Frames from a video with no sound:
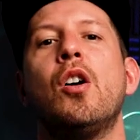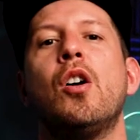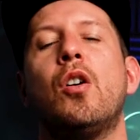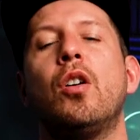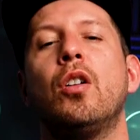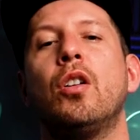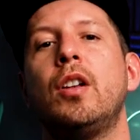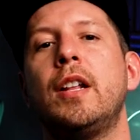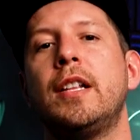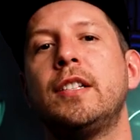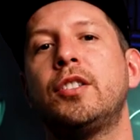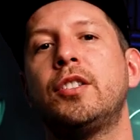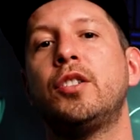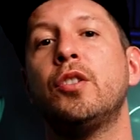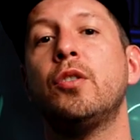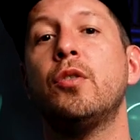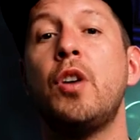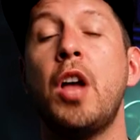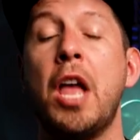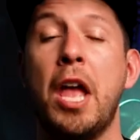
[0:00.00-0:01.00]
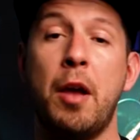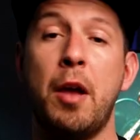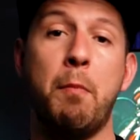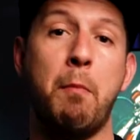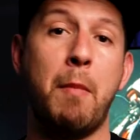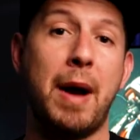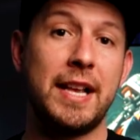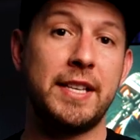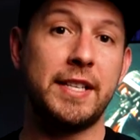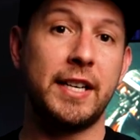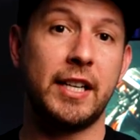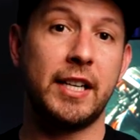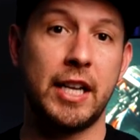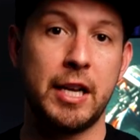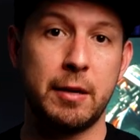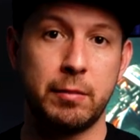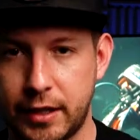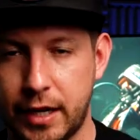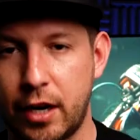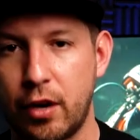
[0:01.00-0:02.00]
HoloLens 2, Magic
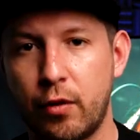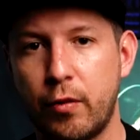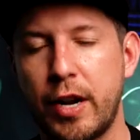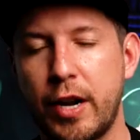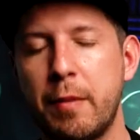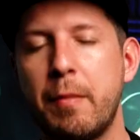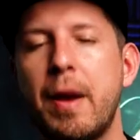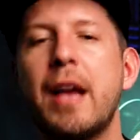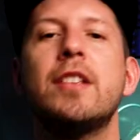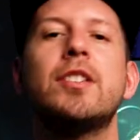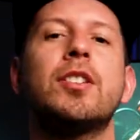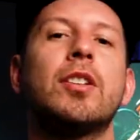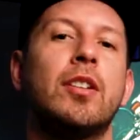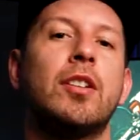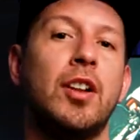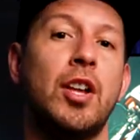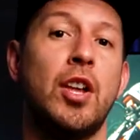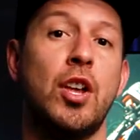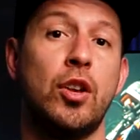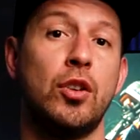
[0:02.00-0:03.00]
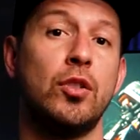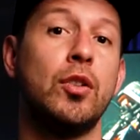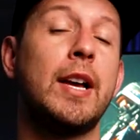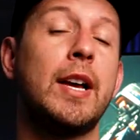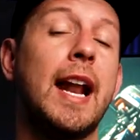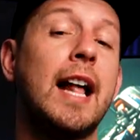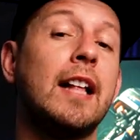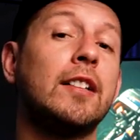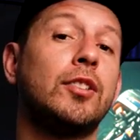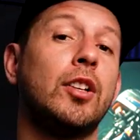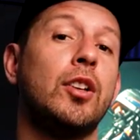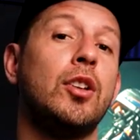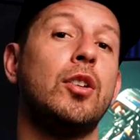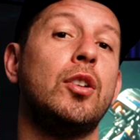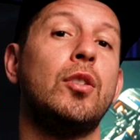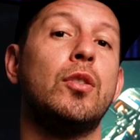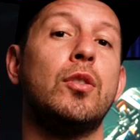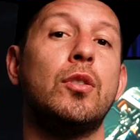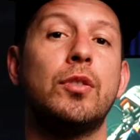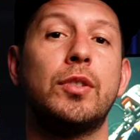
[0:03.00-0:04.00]
Leap that I already mentioned. You can also
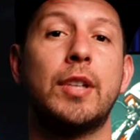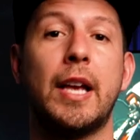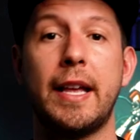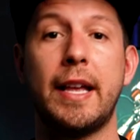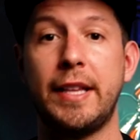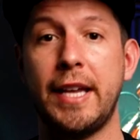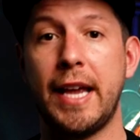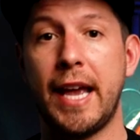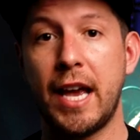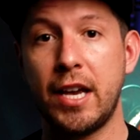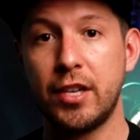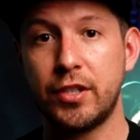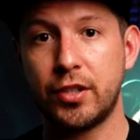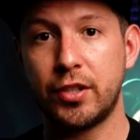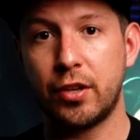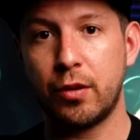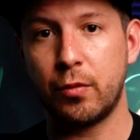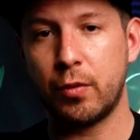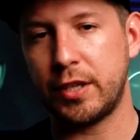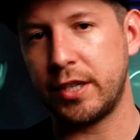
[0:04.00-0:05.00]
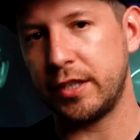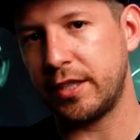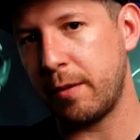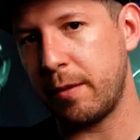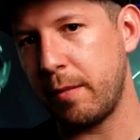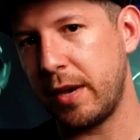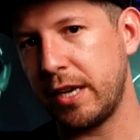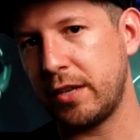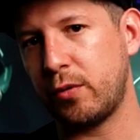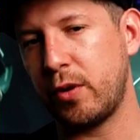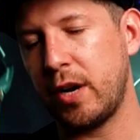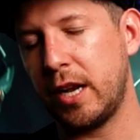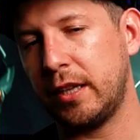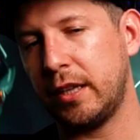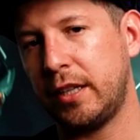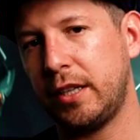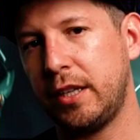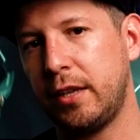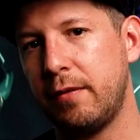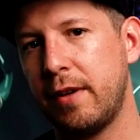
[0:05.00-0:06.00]
use the Acer, which is a mixed
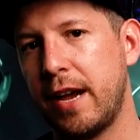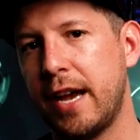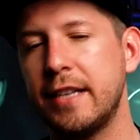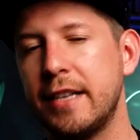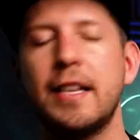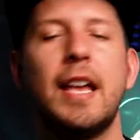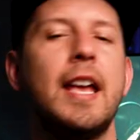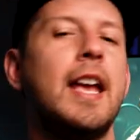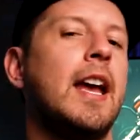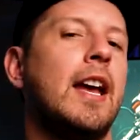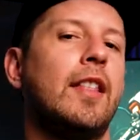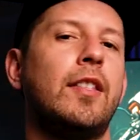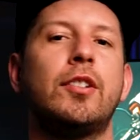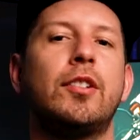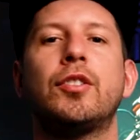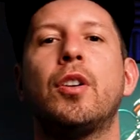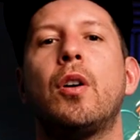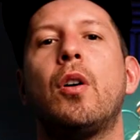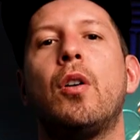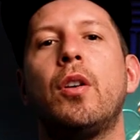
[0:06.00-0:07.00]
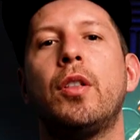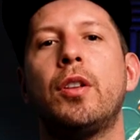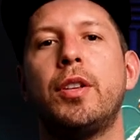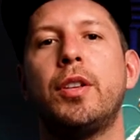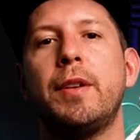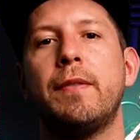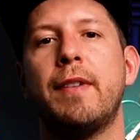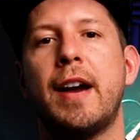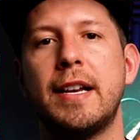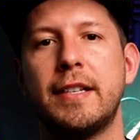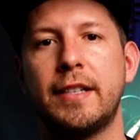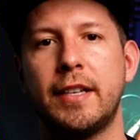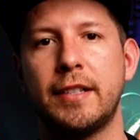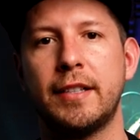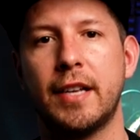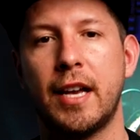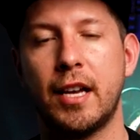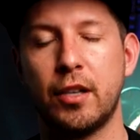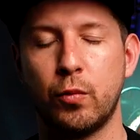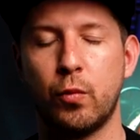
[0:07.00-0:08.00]
reality device, and there's some other
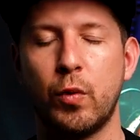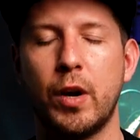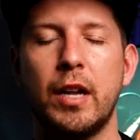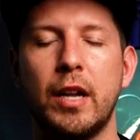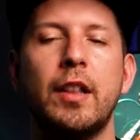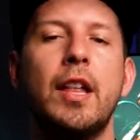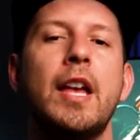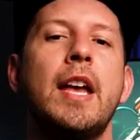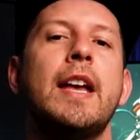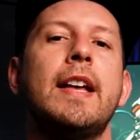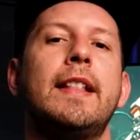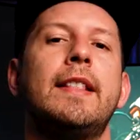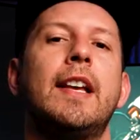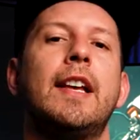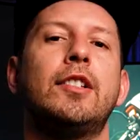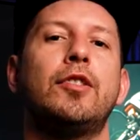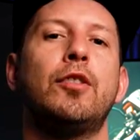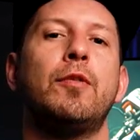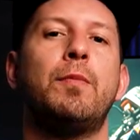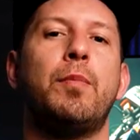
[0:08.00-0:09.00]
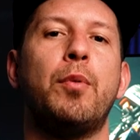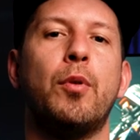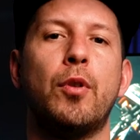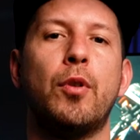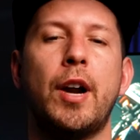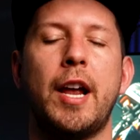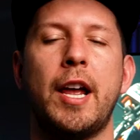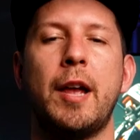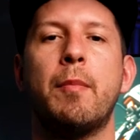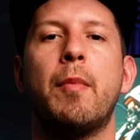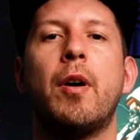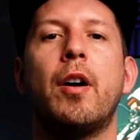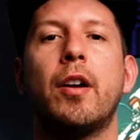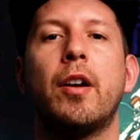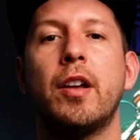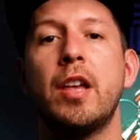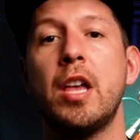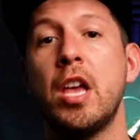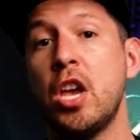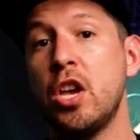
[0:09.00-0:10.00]
devices as well that support
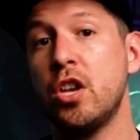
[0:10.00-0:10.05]
MR.